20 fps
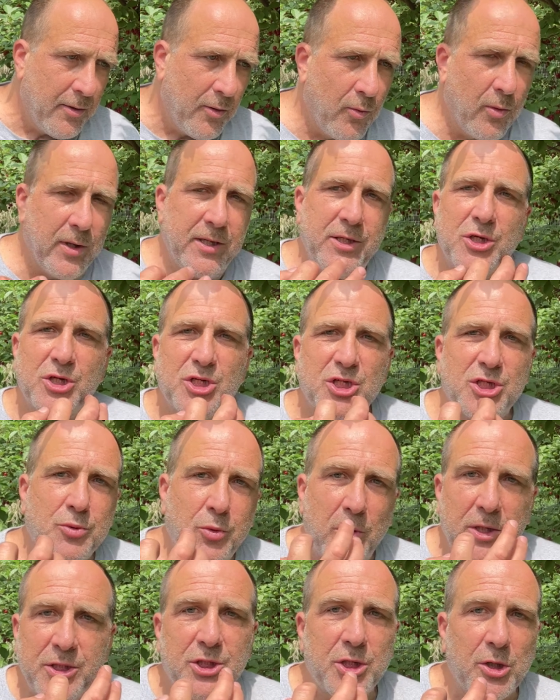when you
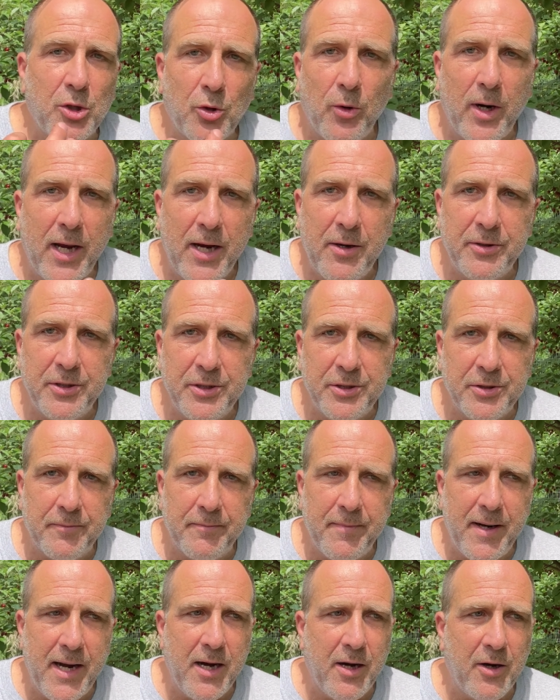swish it around in your
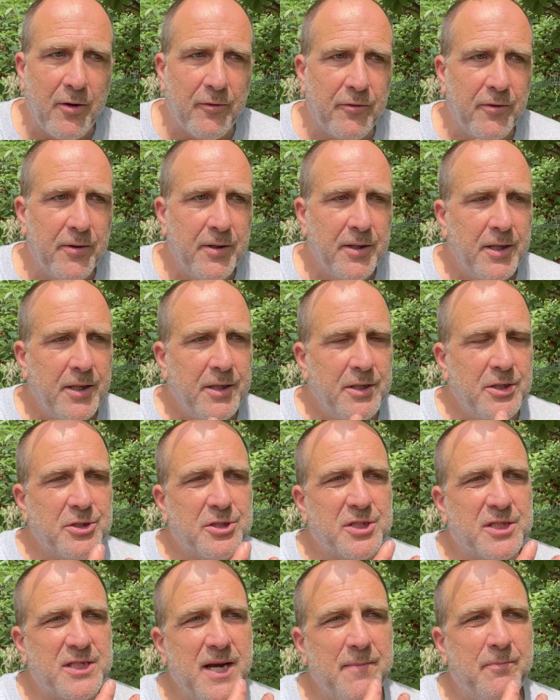mouth, you
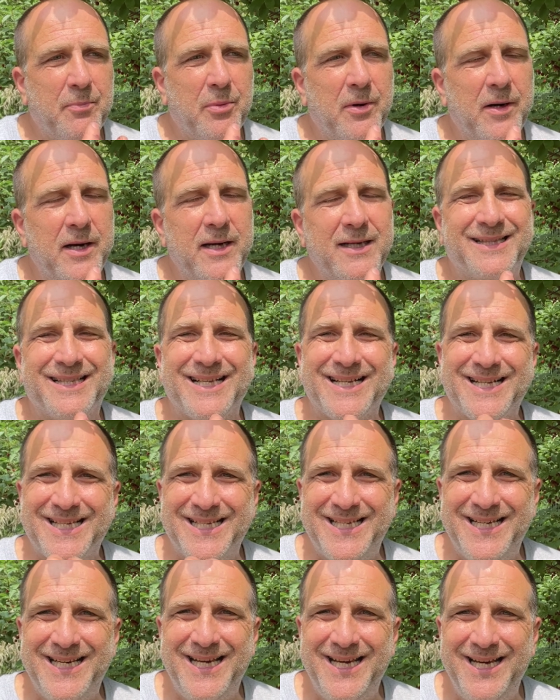separate the
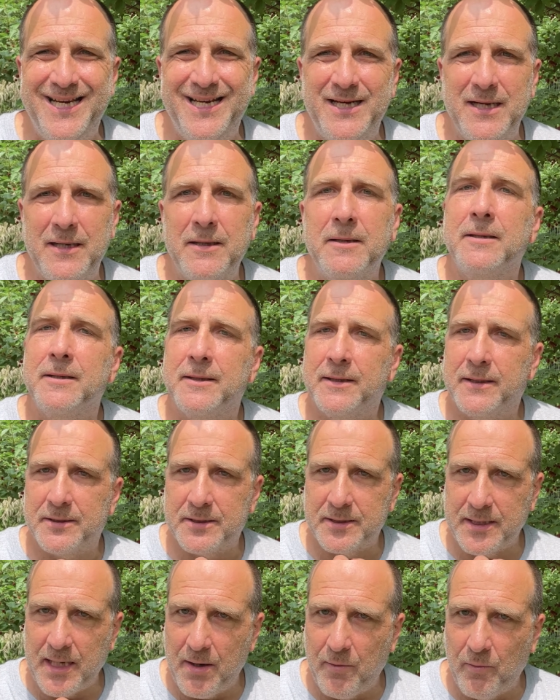seed.
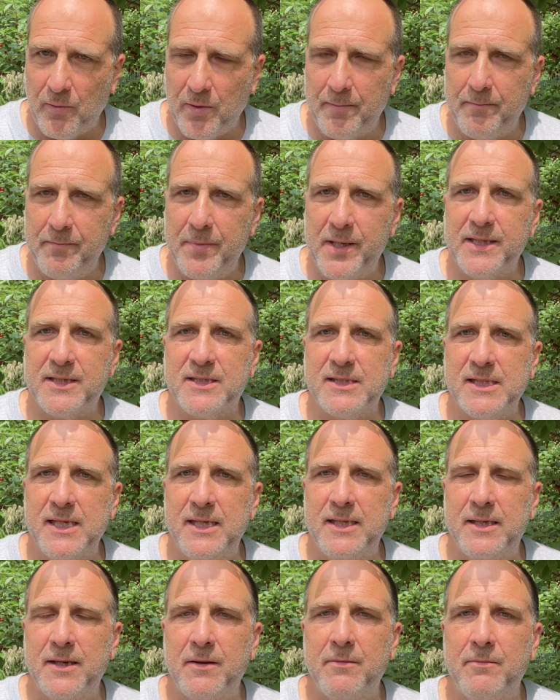It's got one big
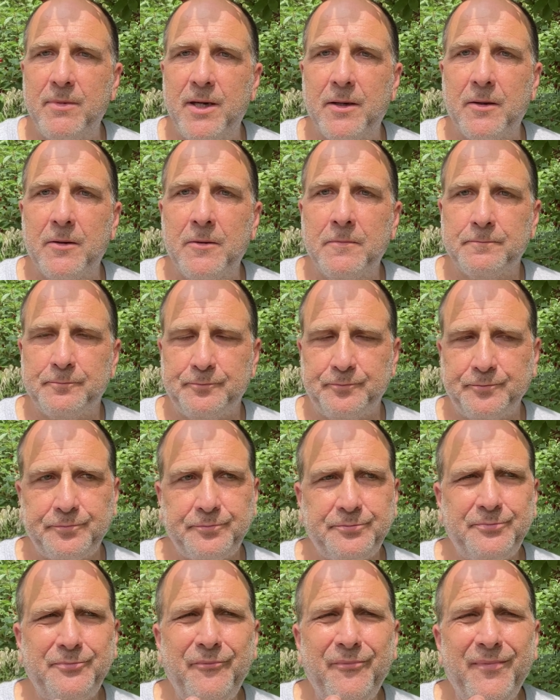seed in the middle.
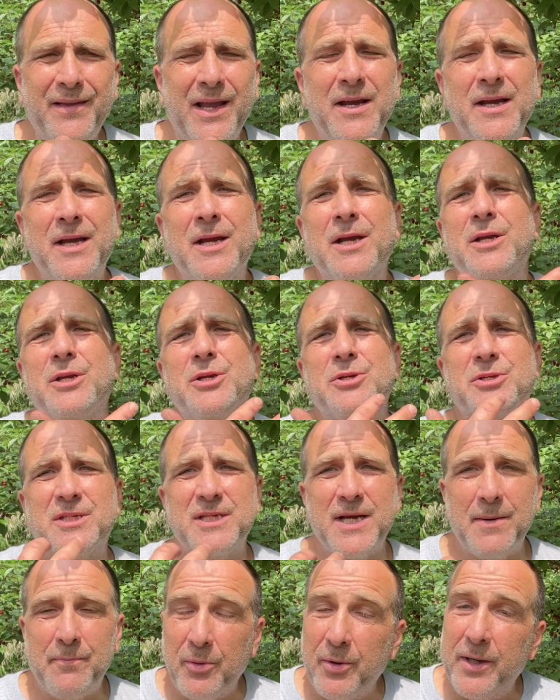You
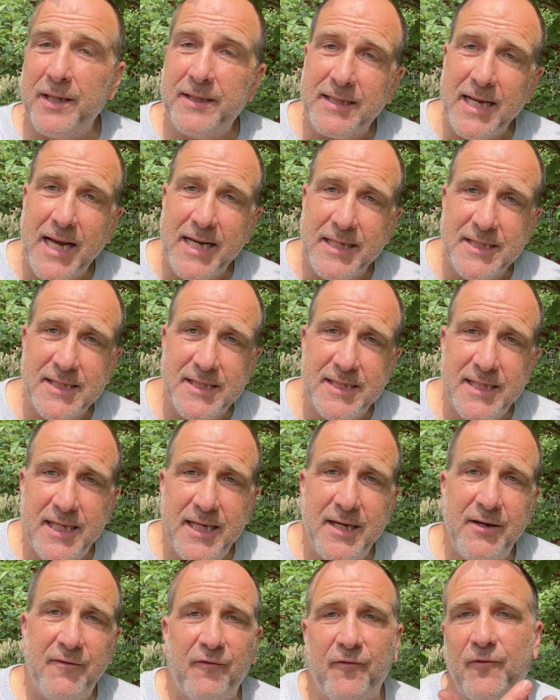separate that
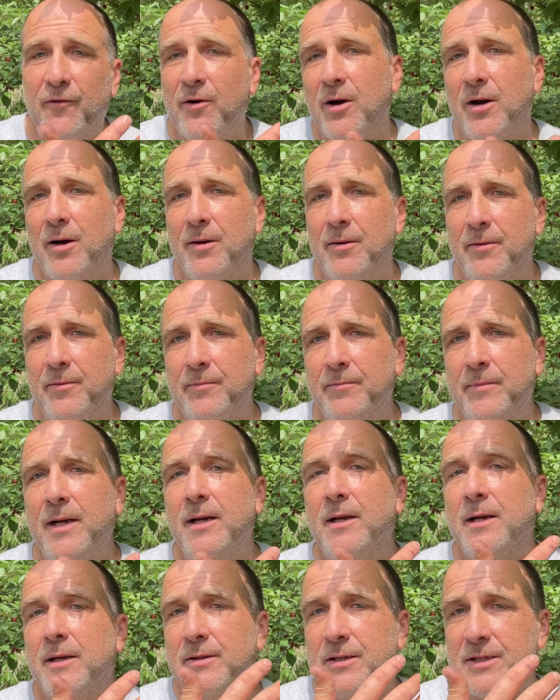seed from
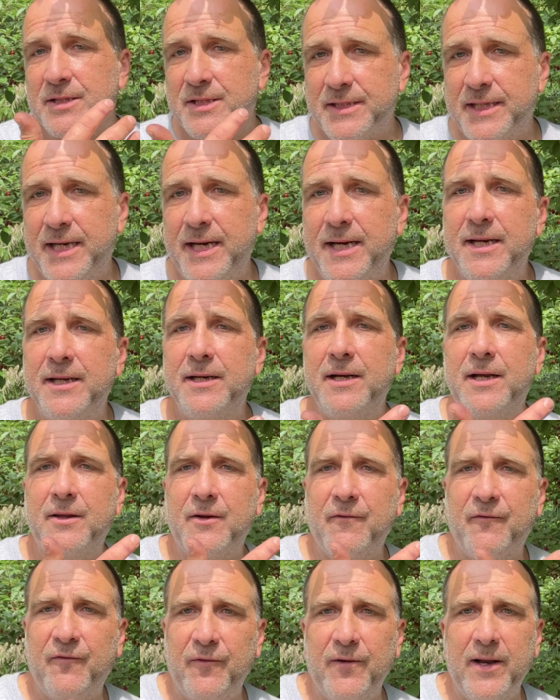the skin and
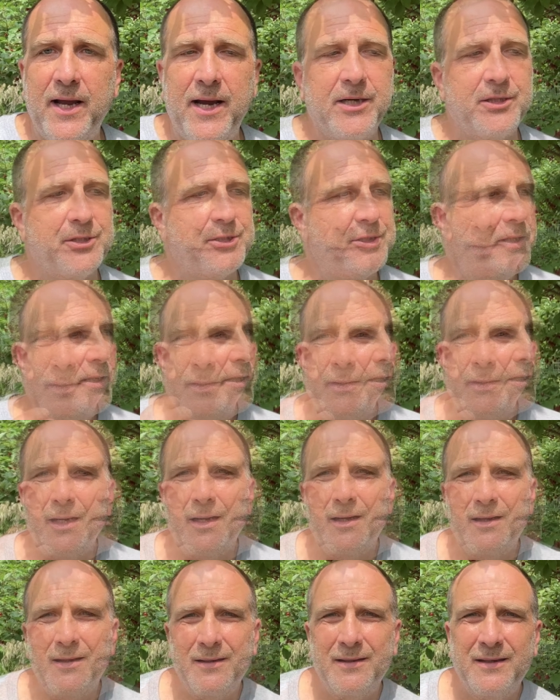the flesh.
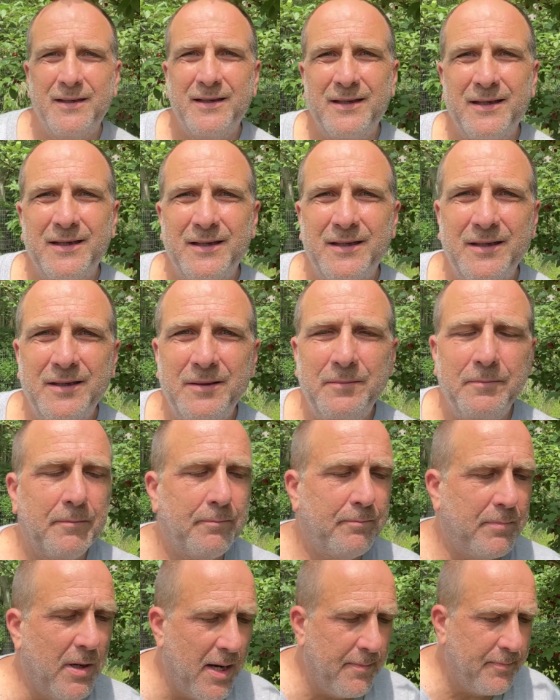Here,
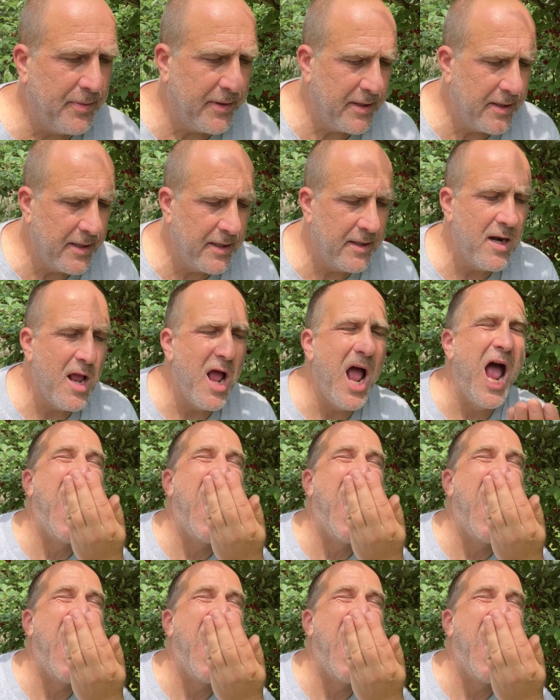pop it in.